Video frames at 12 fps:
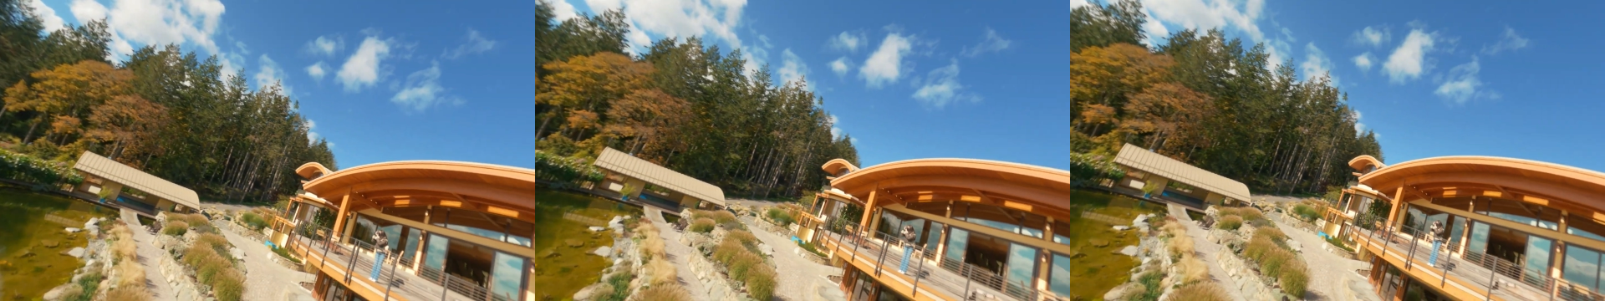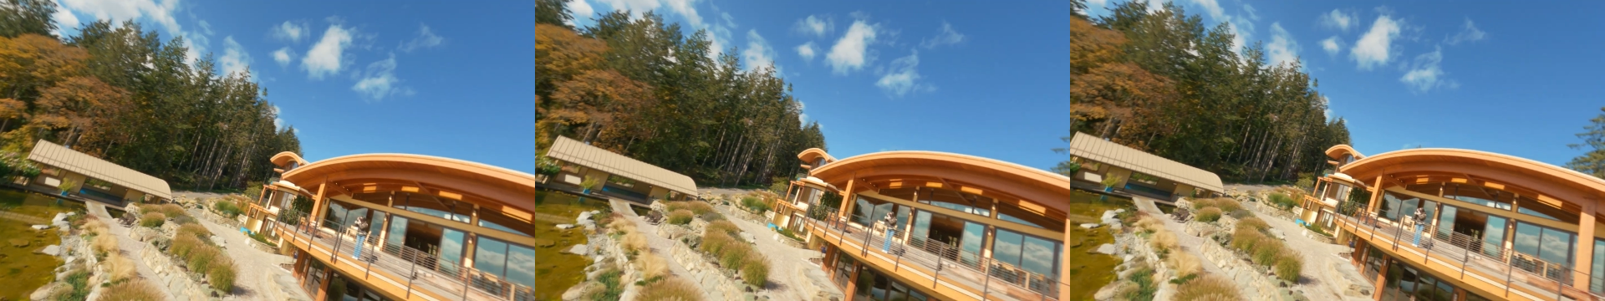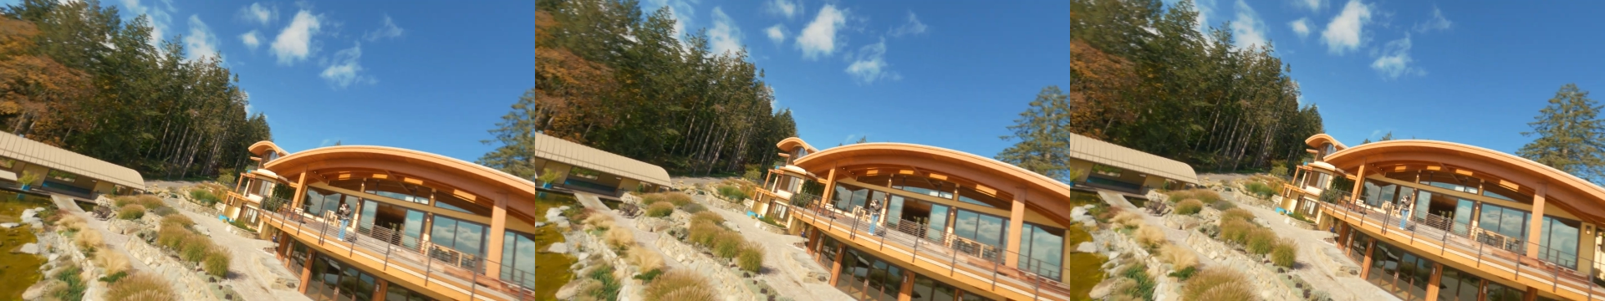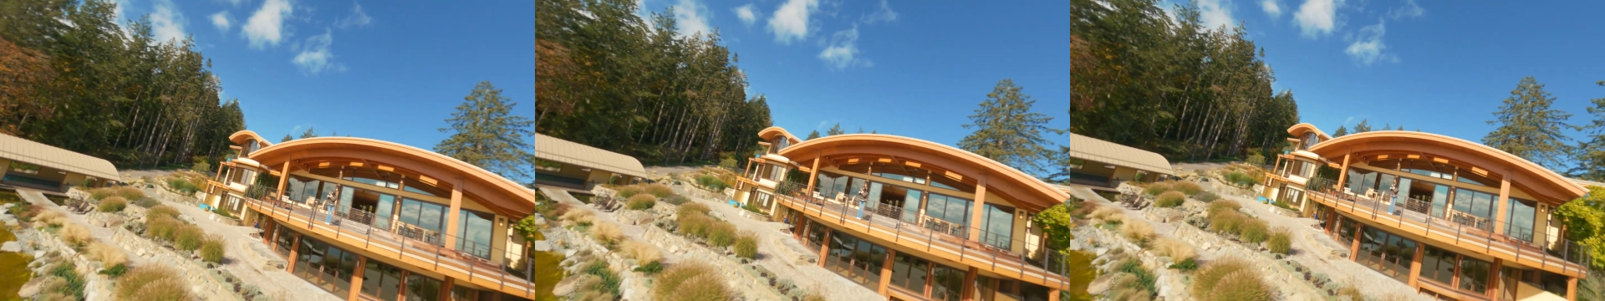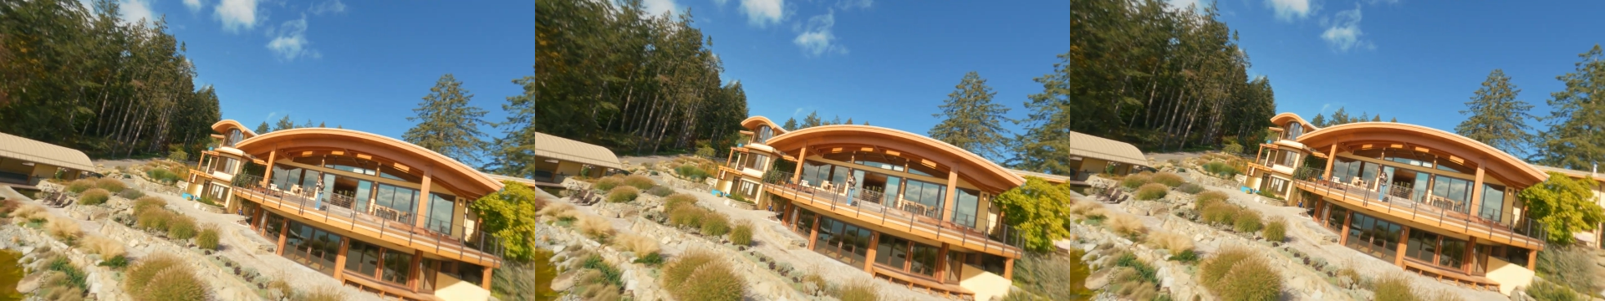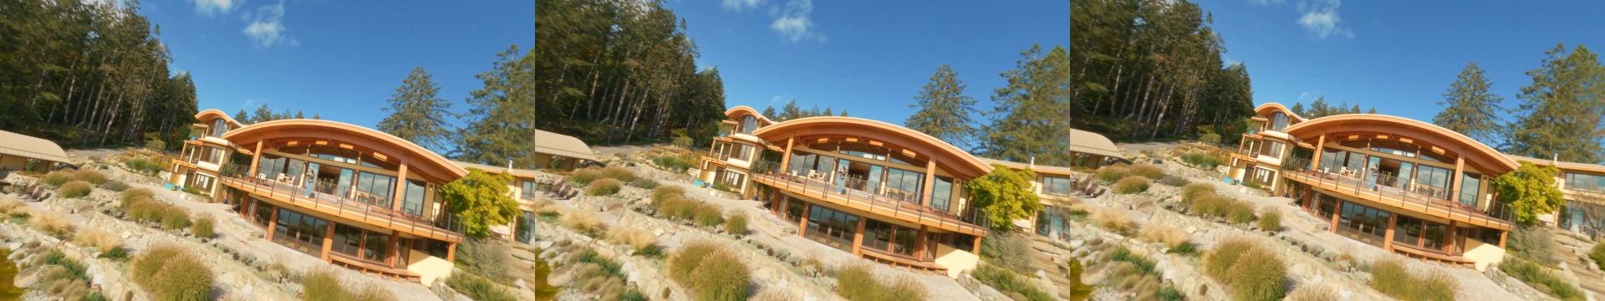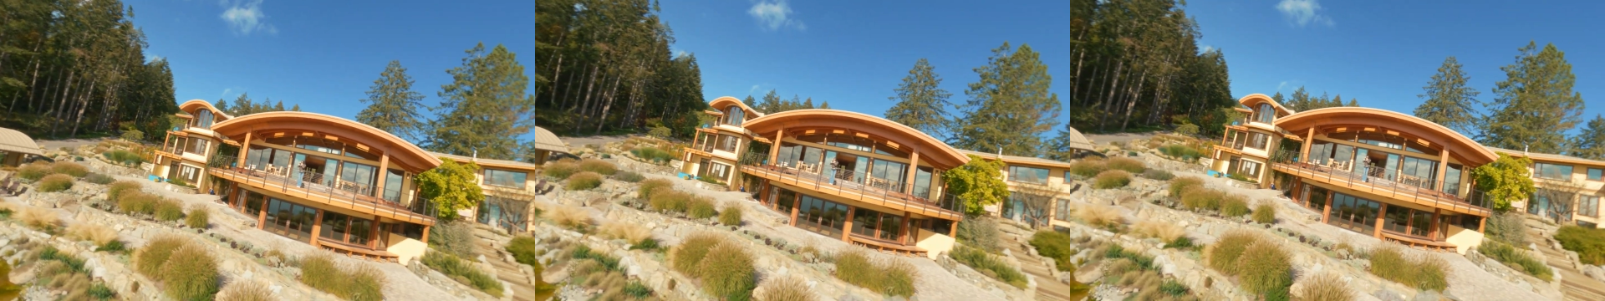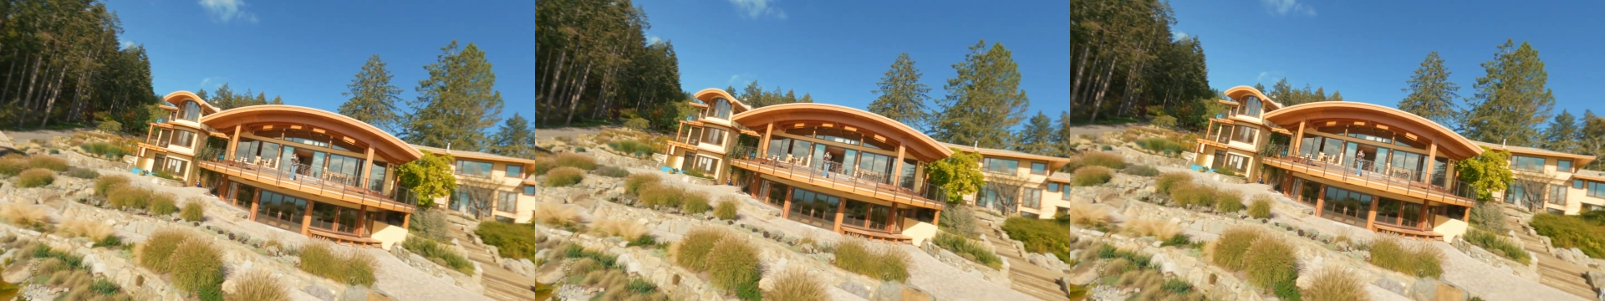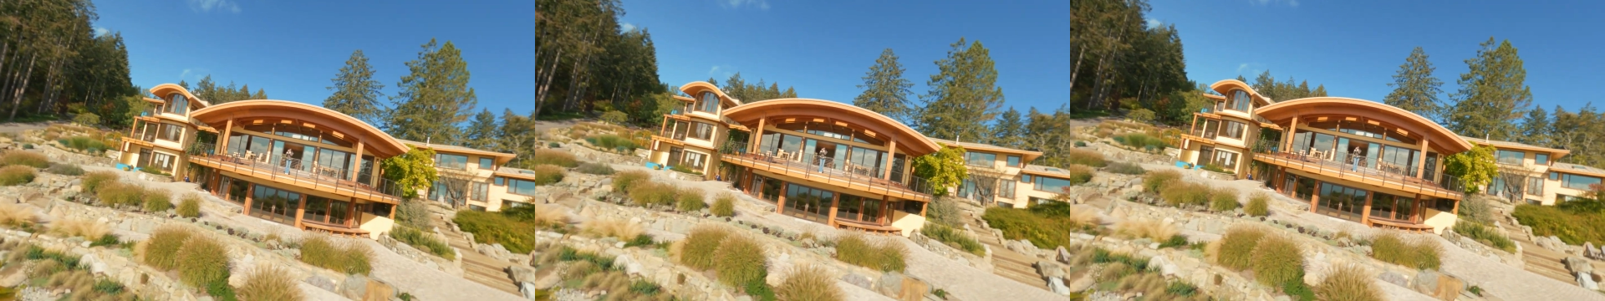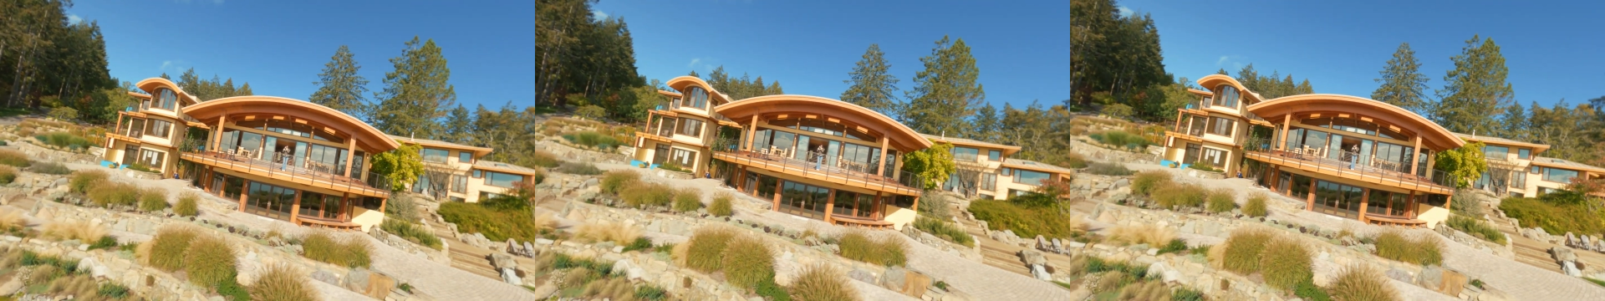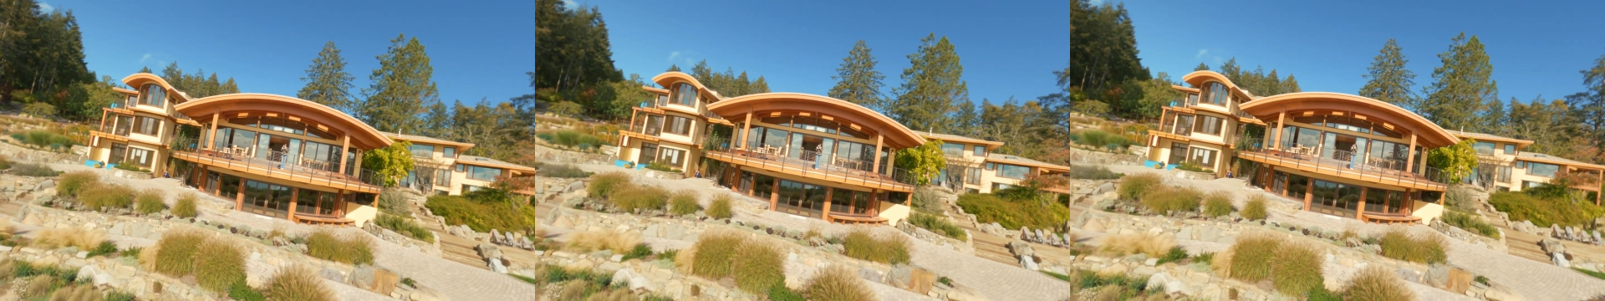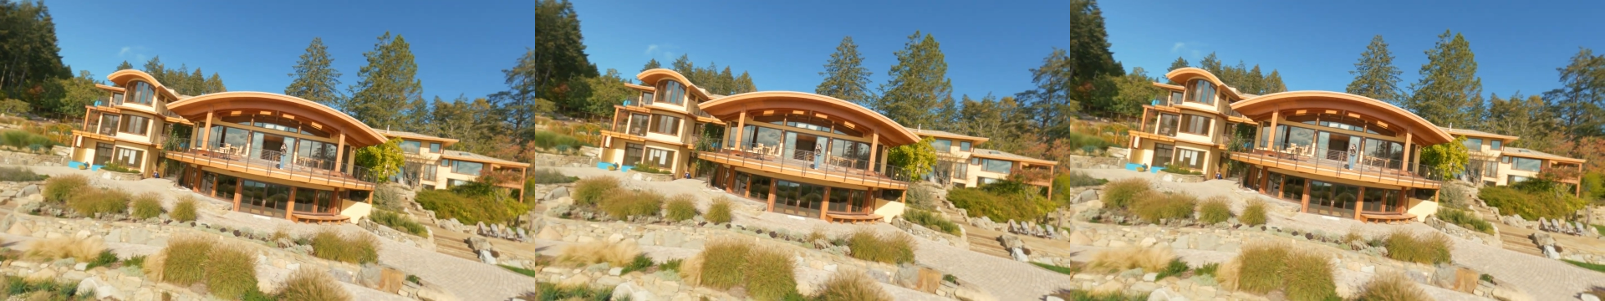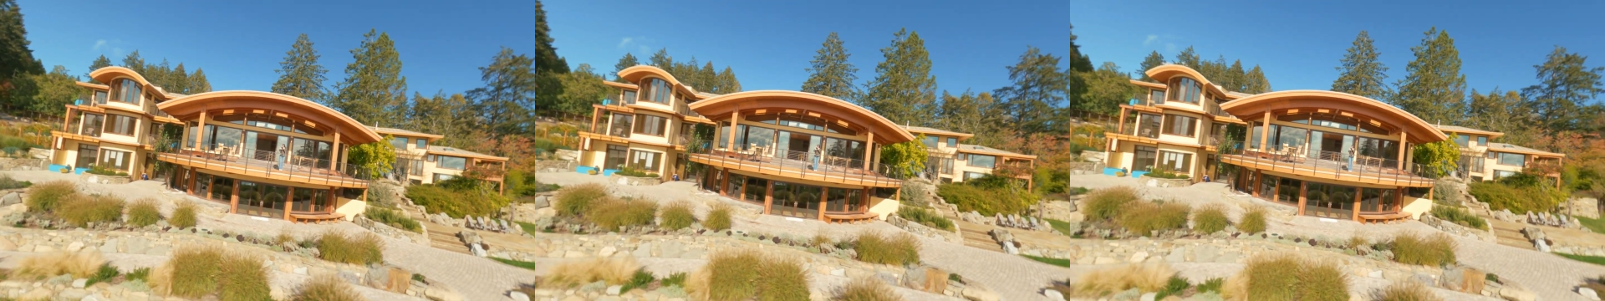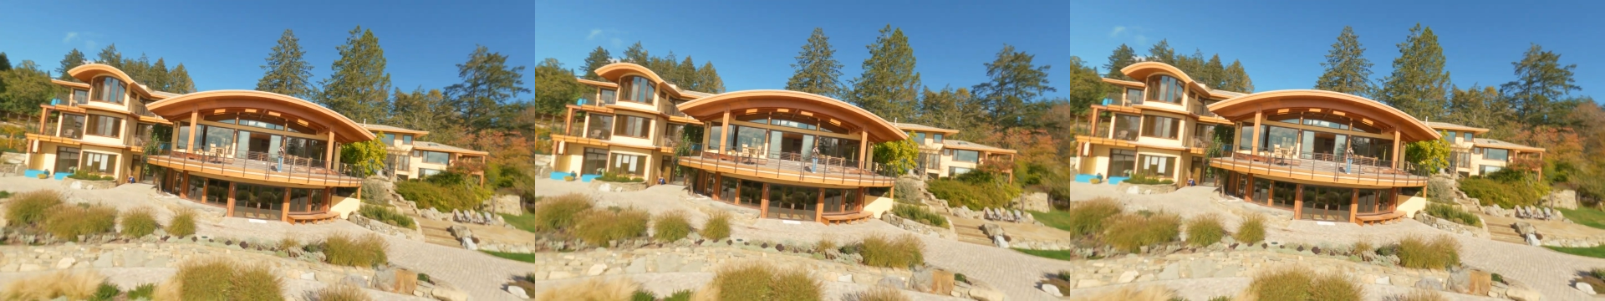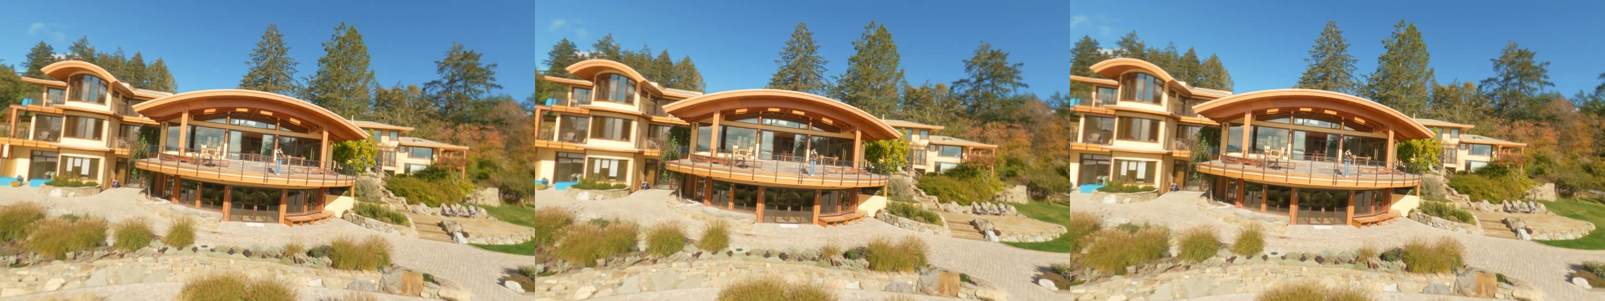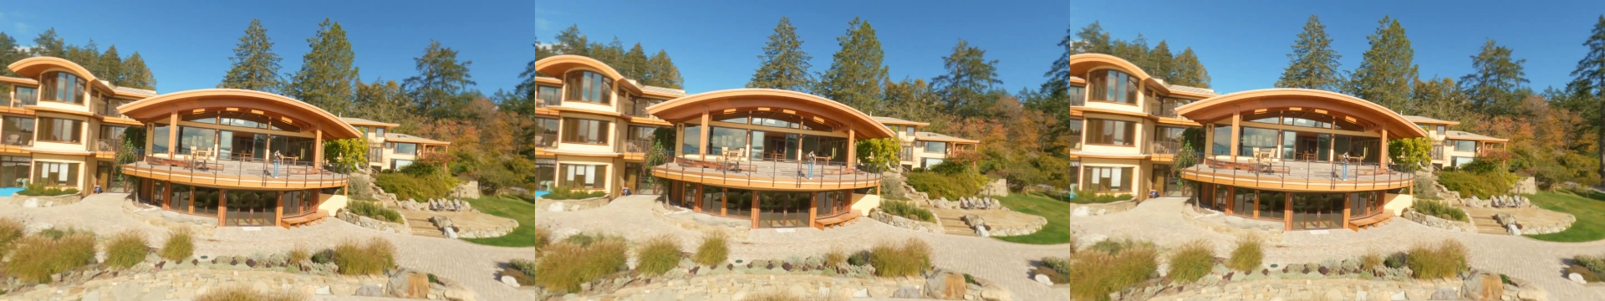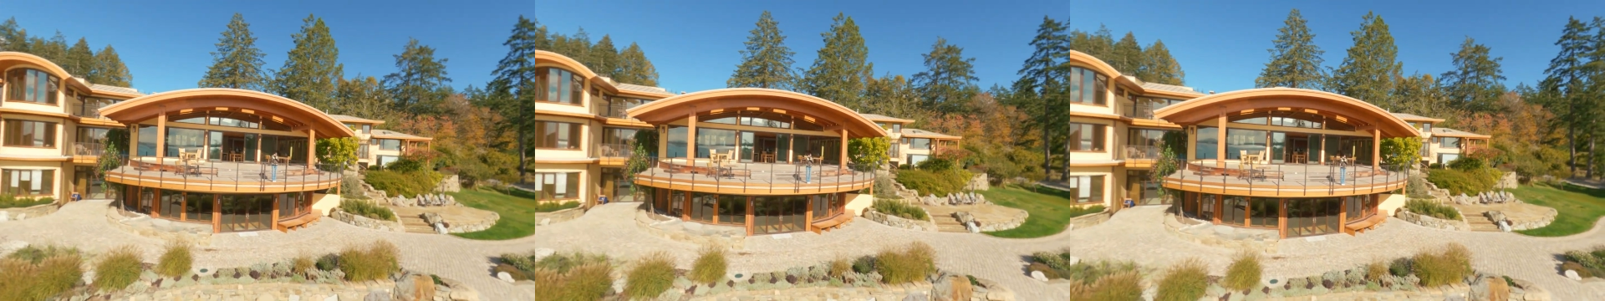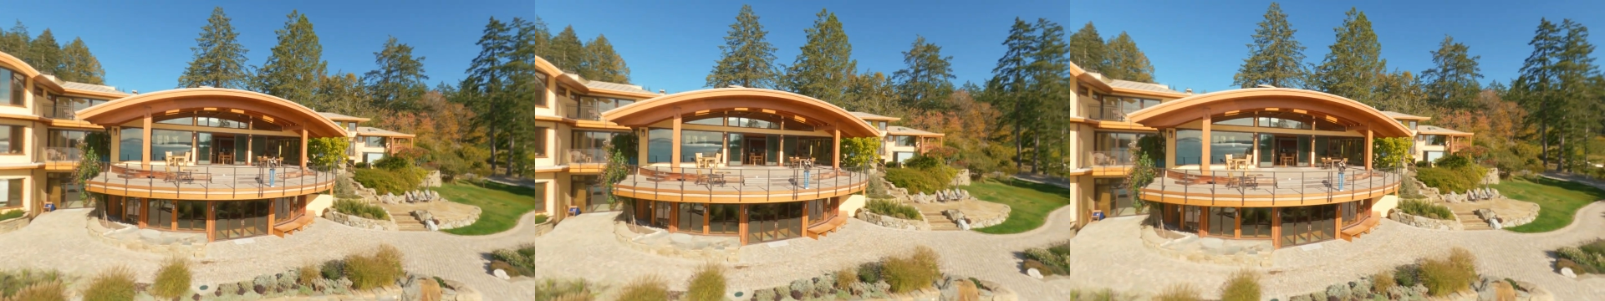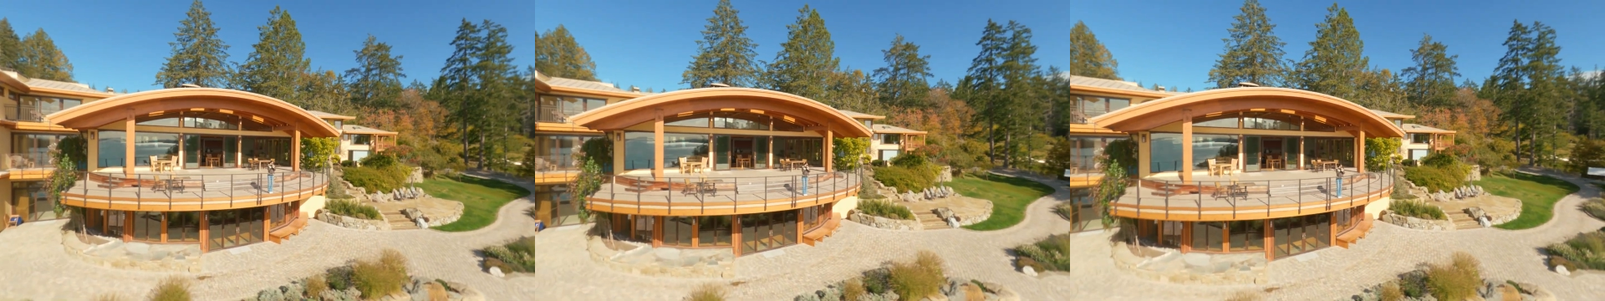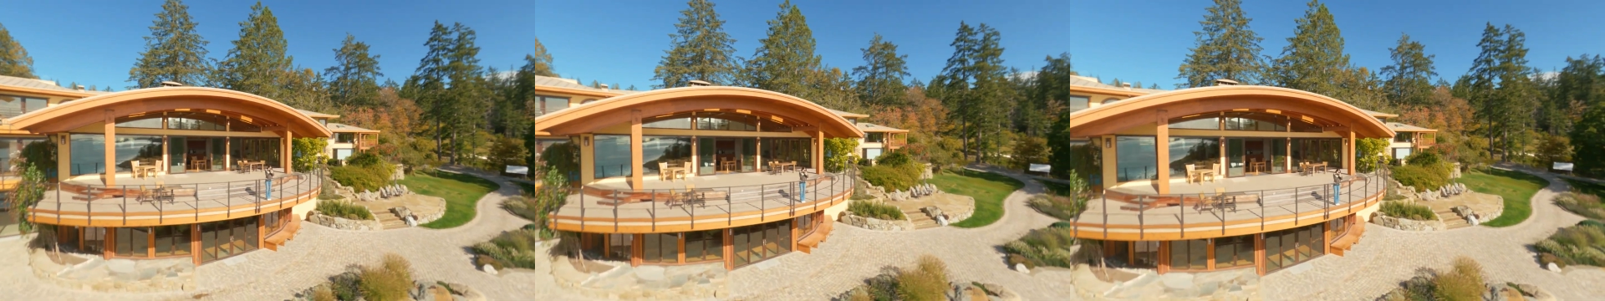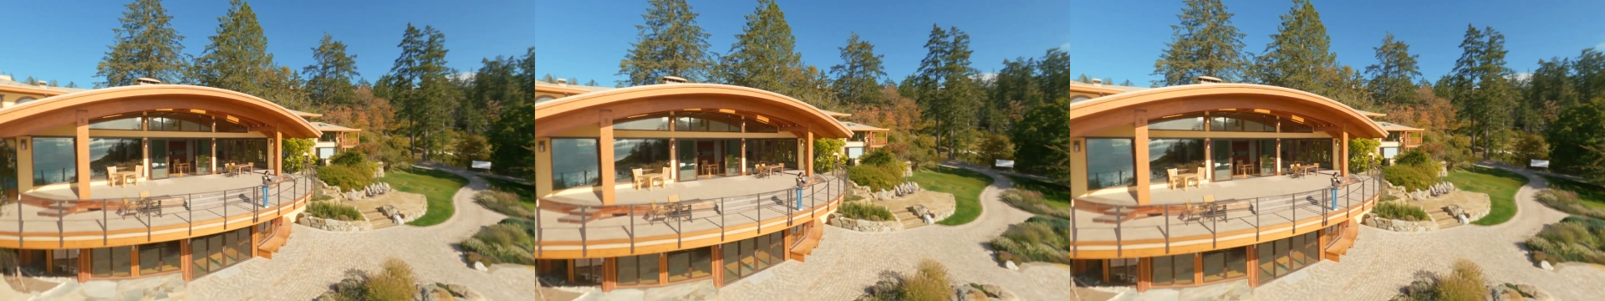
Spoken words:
(no speaker visible)